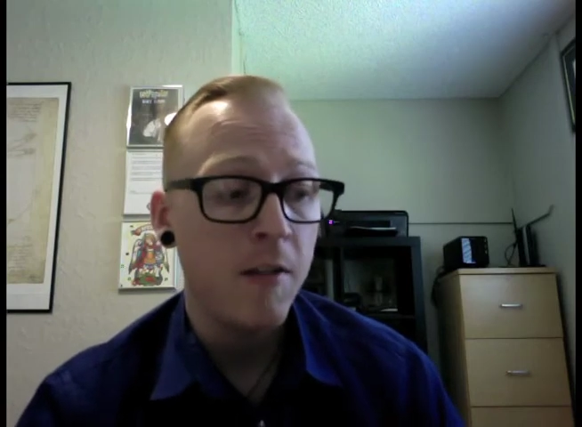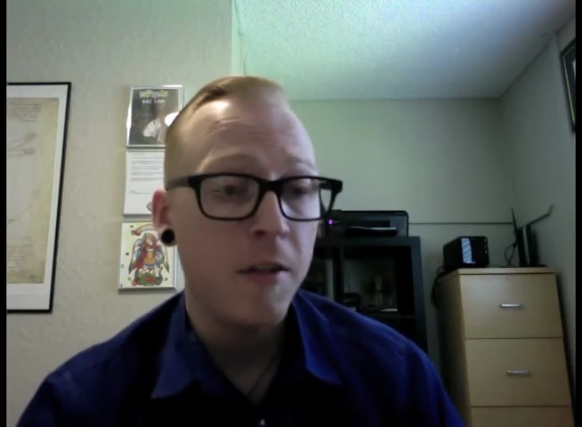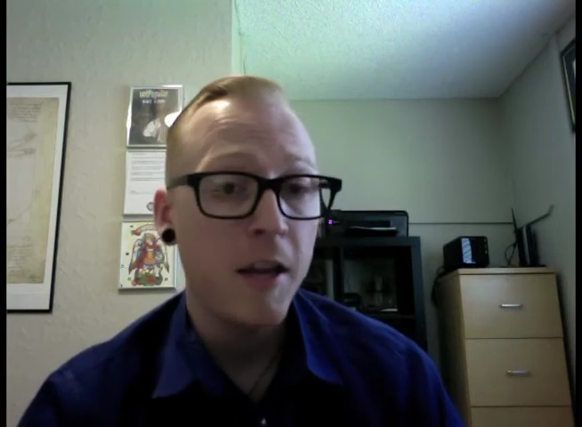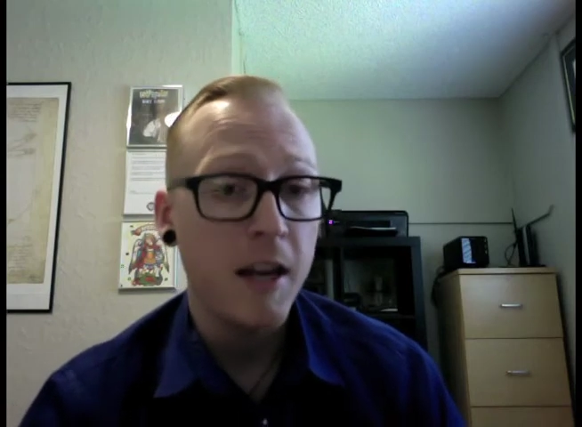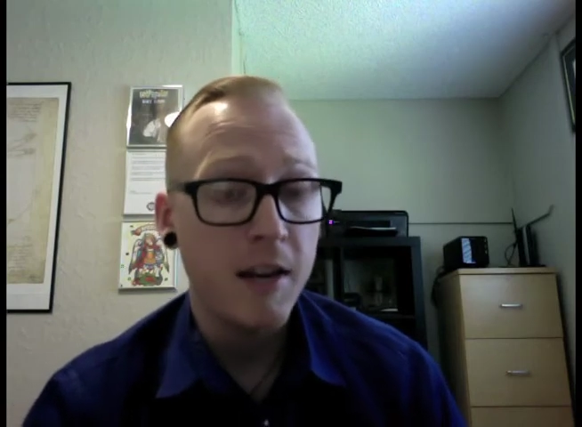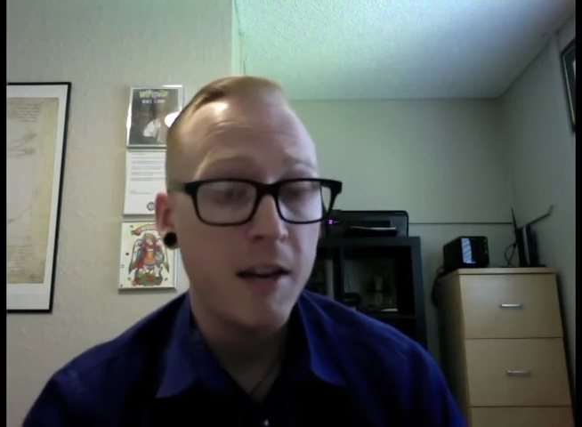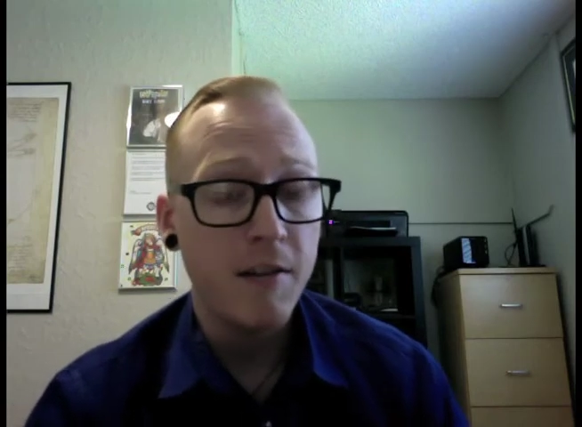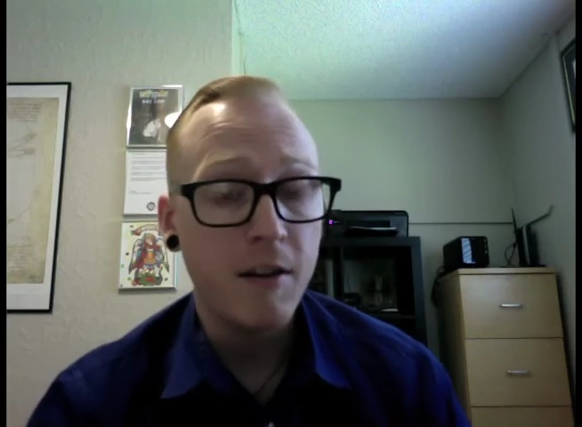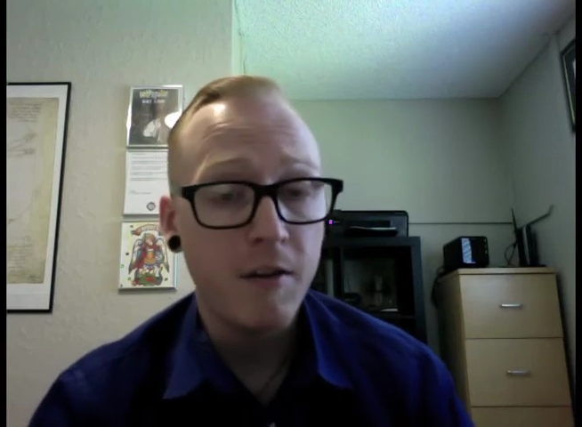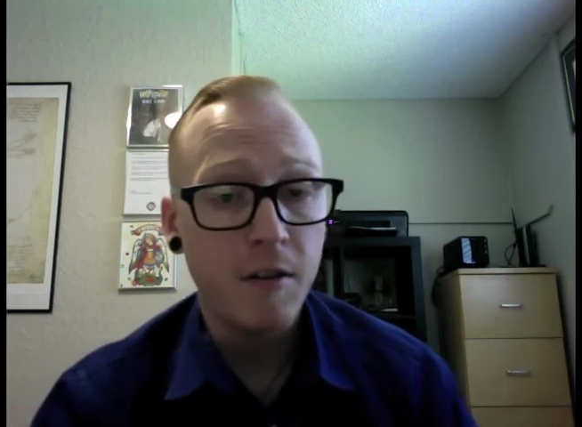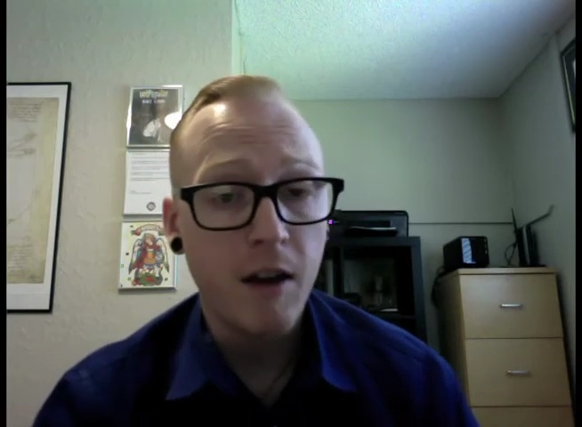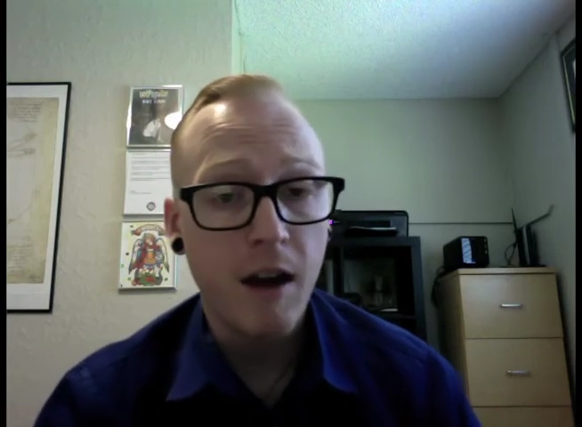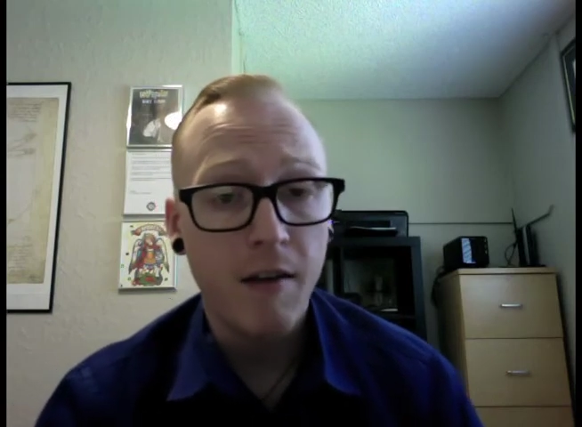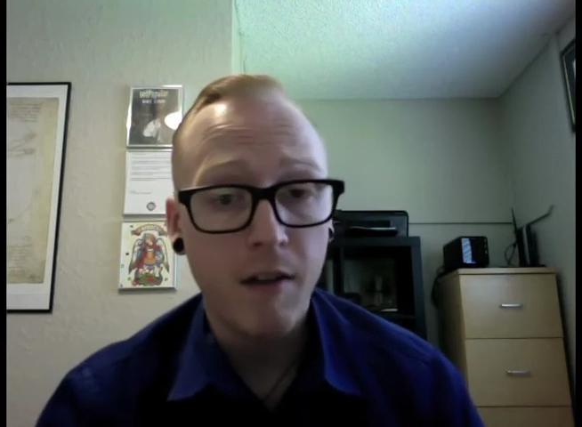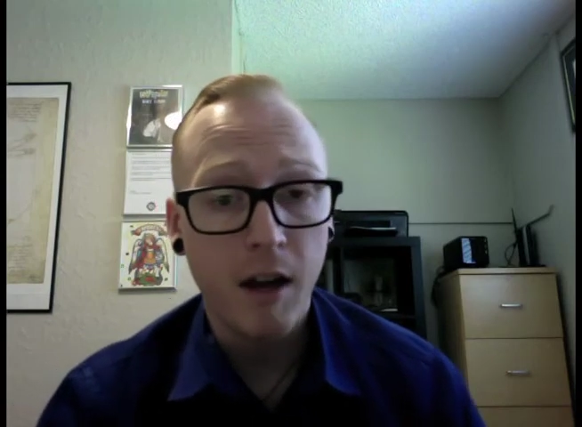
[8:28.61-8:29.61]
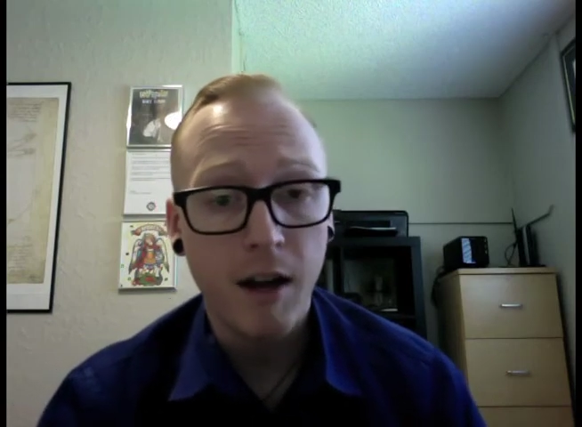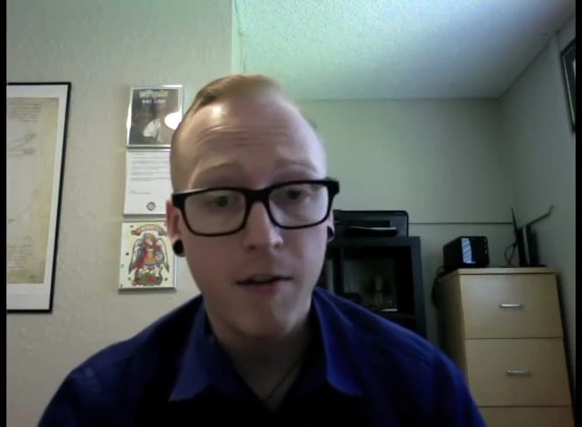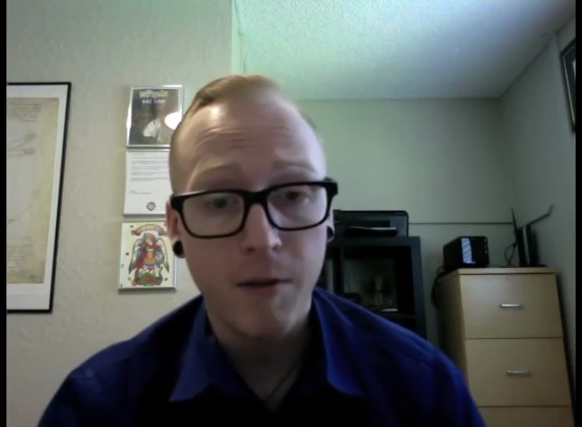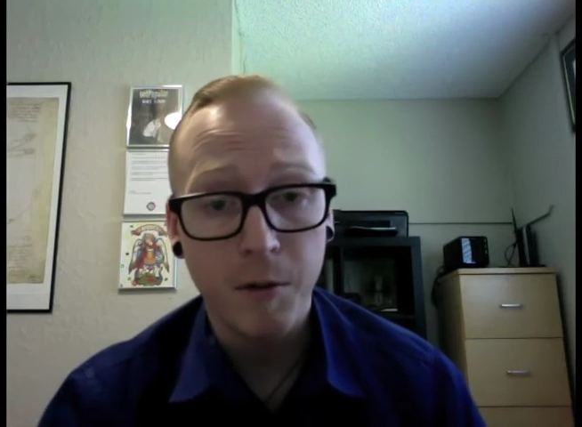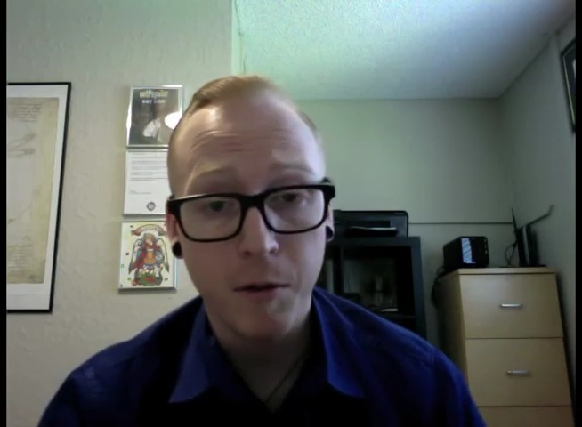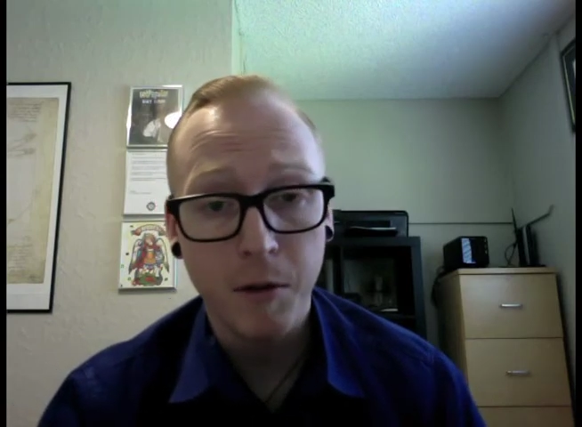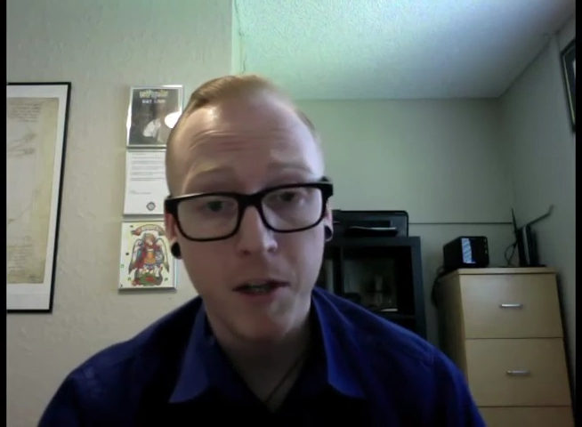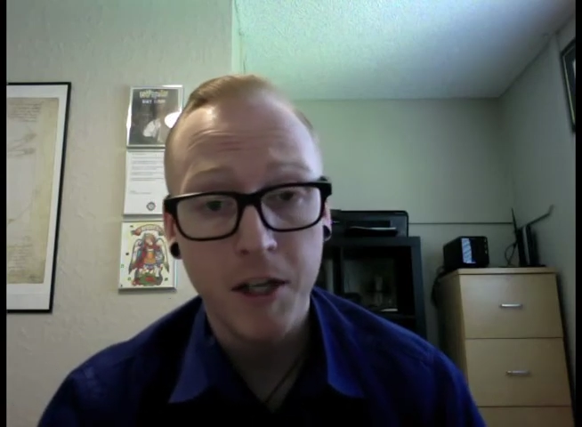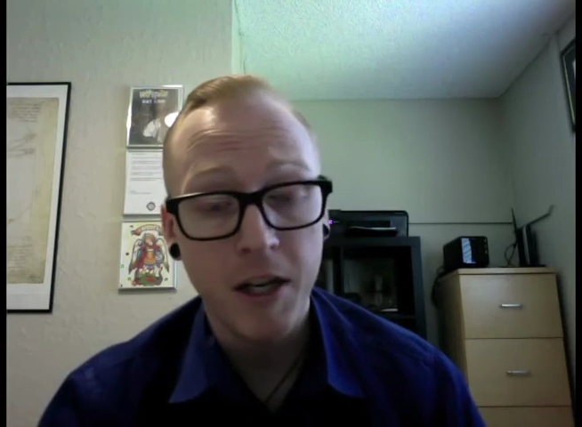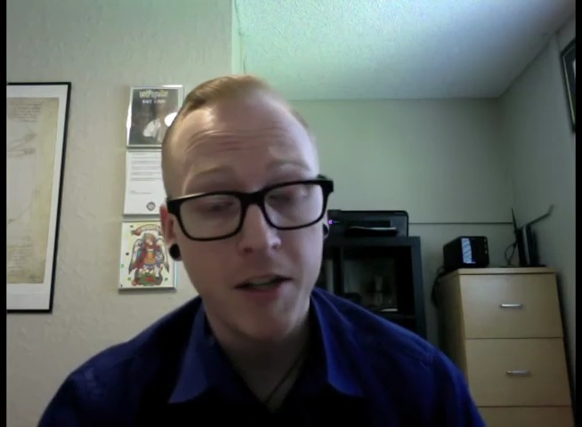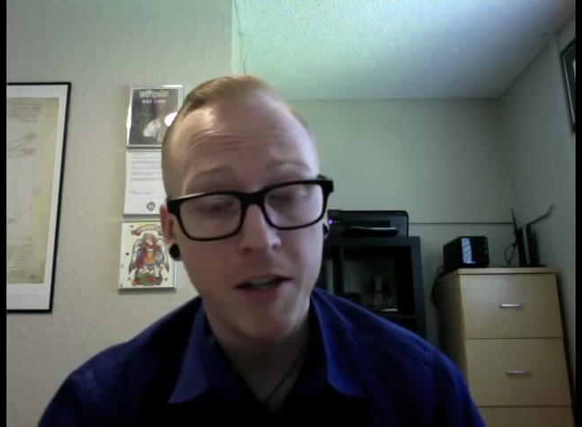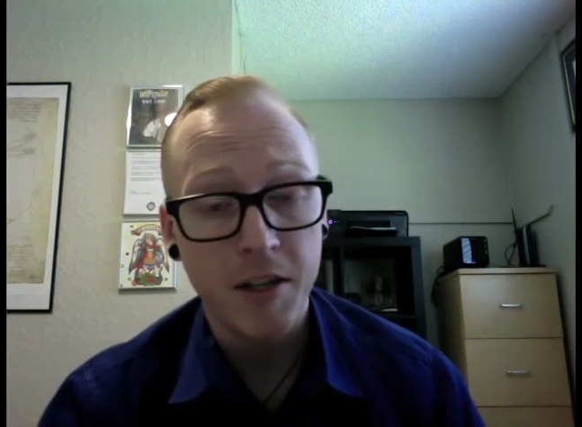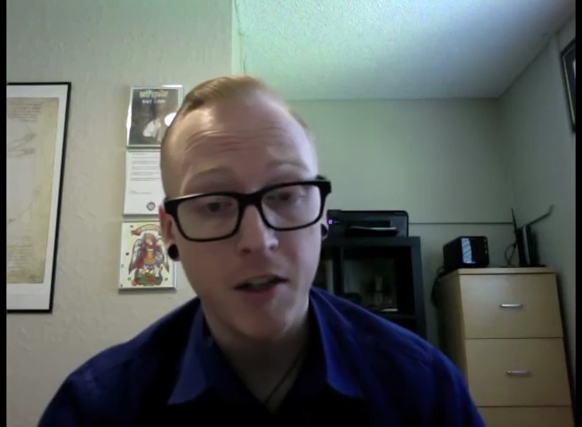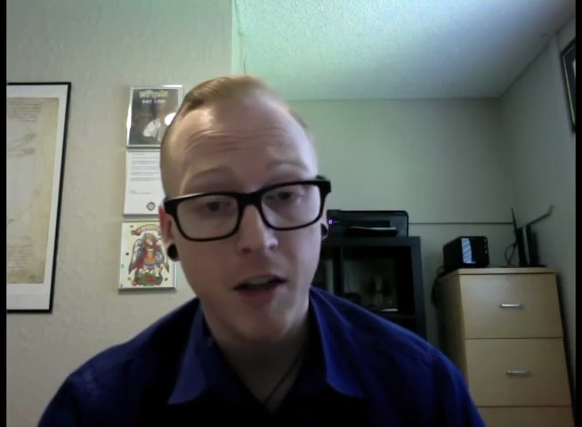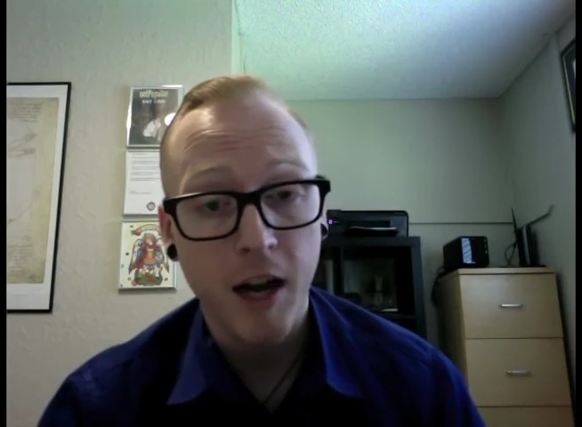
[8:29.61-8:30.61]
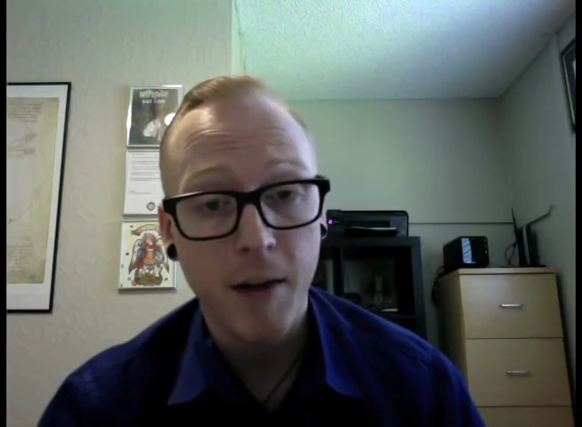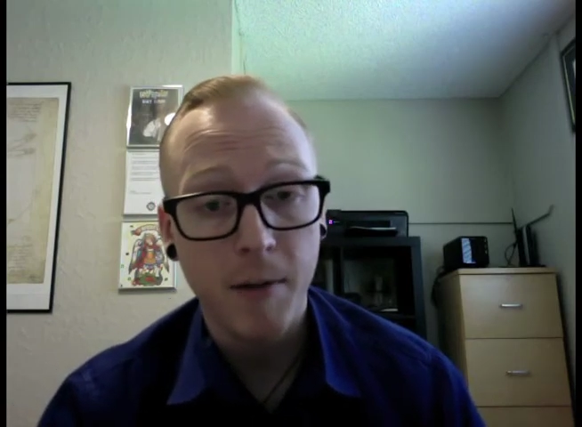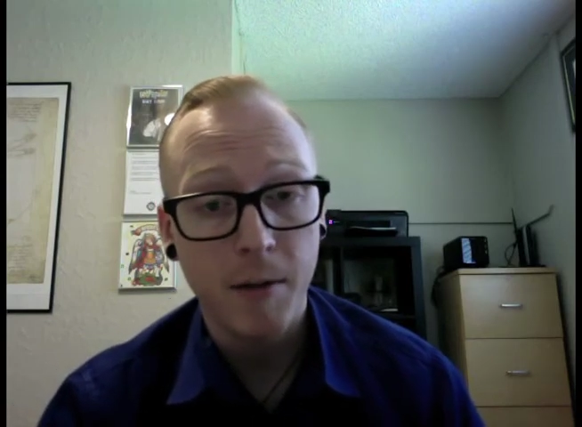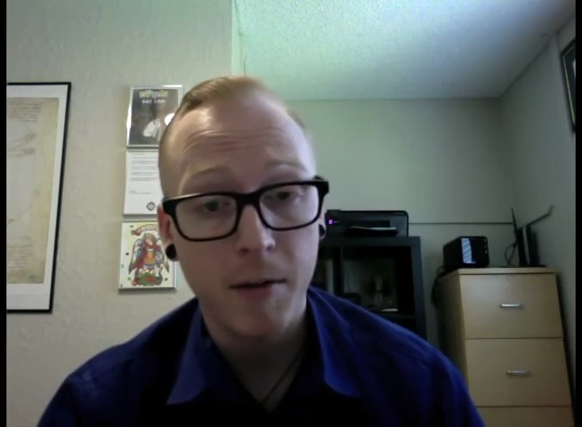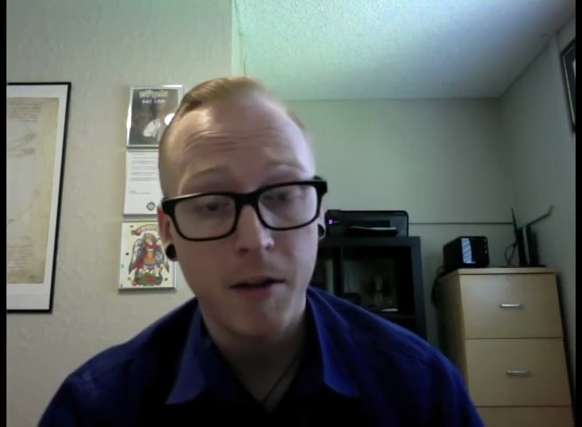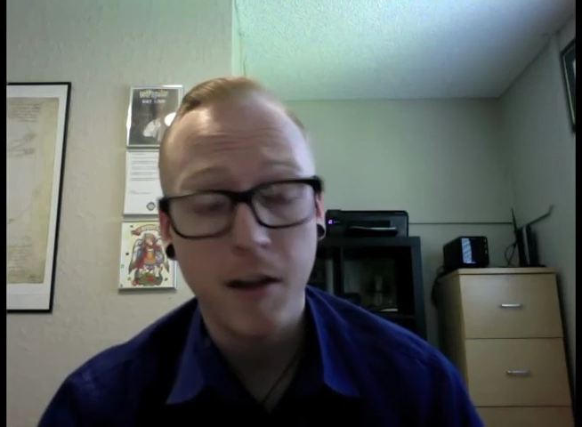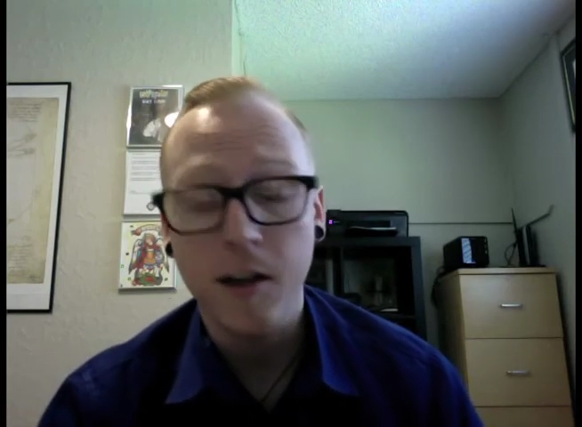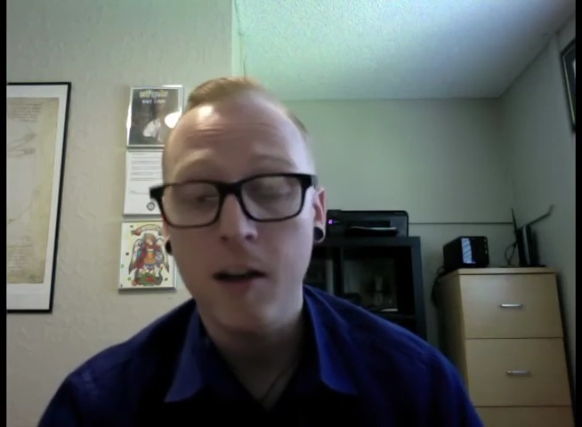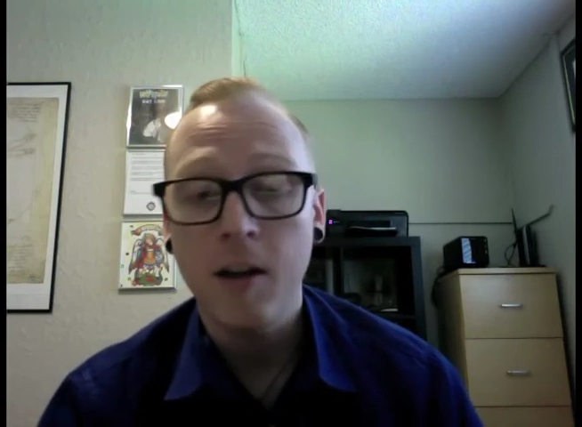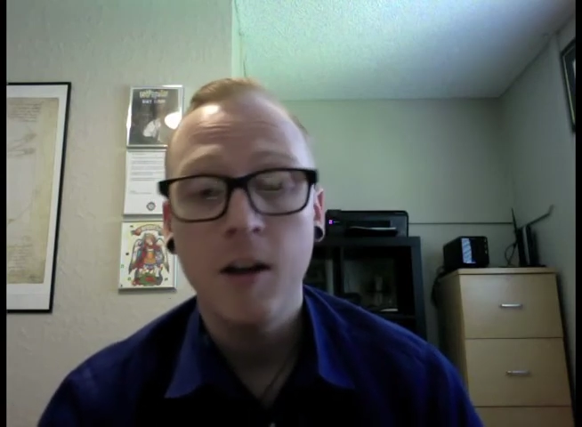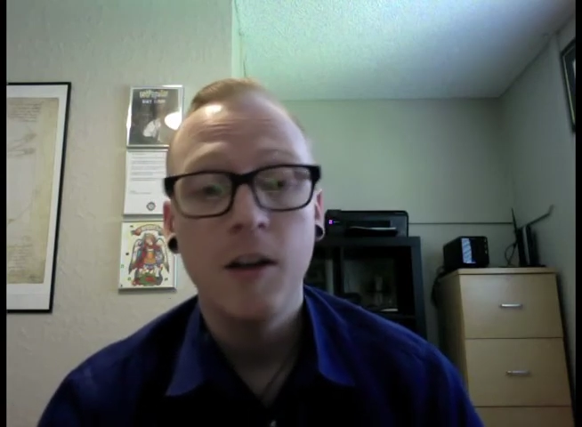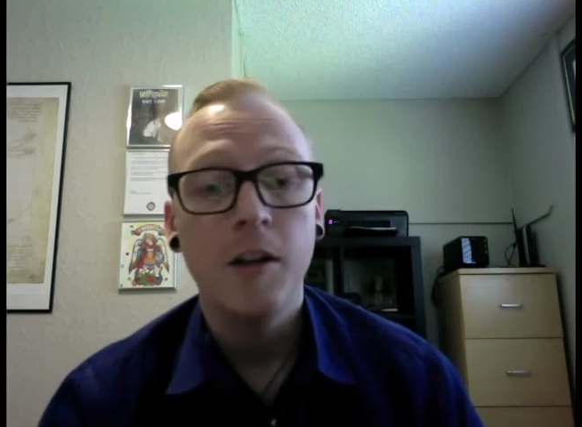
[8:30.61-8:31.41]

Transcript: And even if you have an iPhone 3GS and you're happy with it,